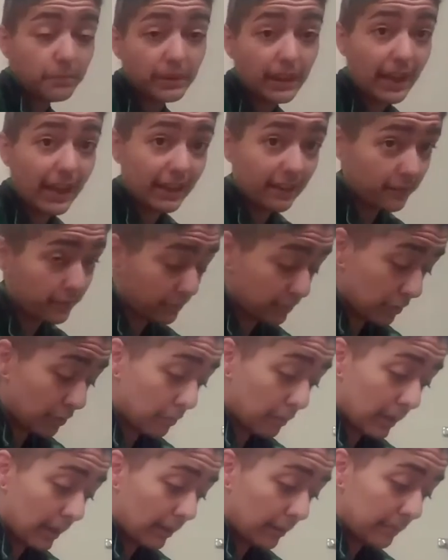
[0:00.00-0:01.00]
black
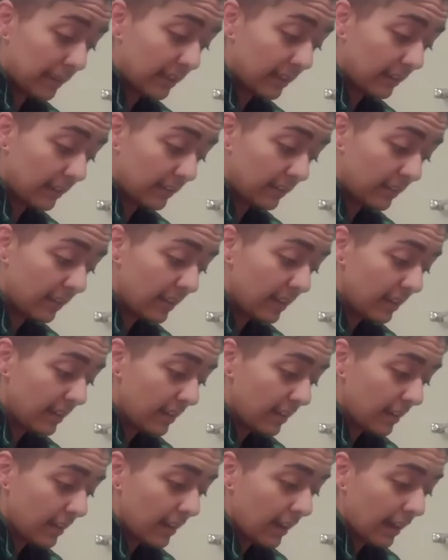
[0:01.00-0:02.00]
for a while because
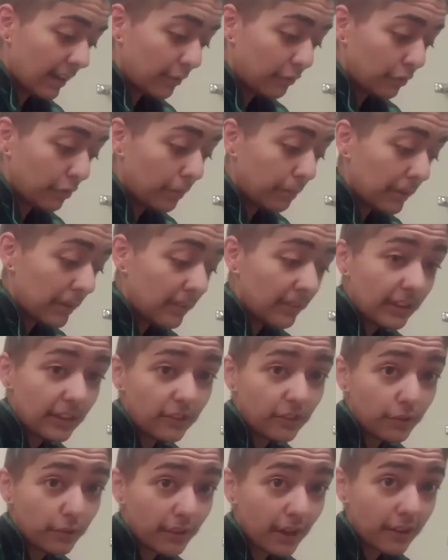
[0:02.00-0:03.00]
I grew up in
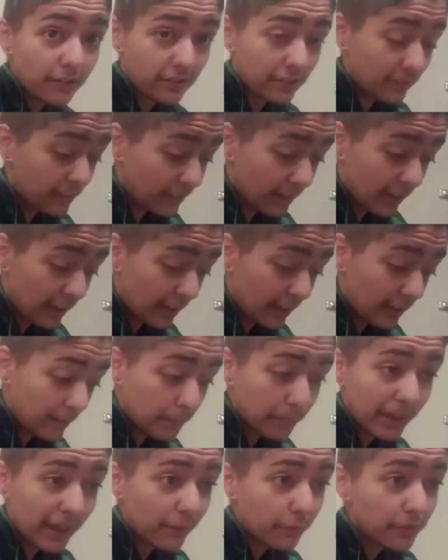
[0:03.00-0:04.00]
the 2000s,
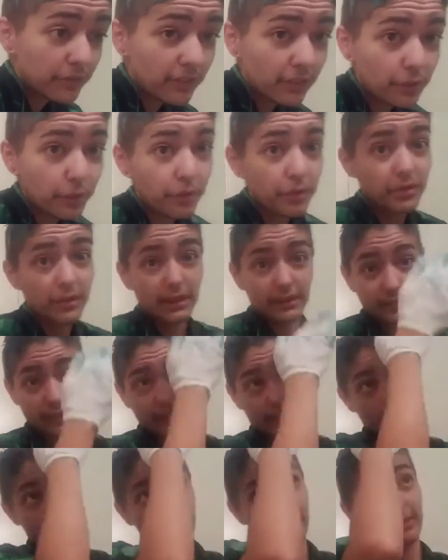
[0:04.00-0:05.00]
and black was the cool thing
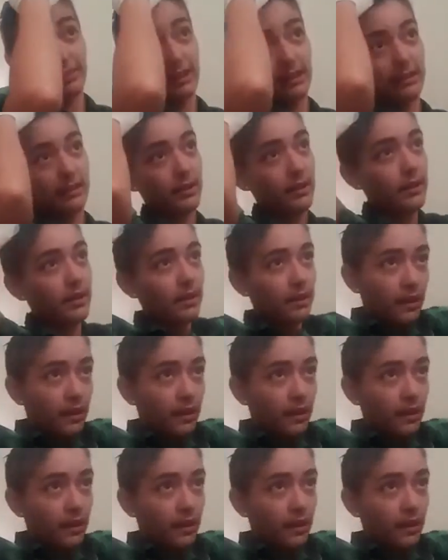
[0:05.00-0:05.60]
to like back then.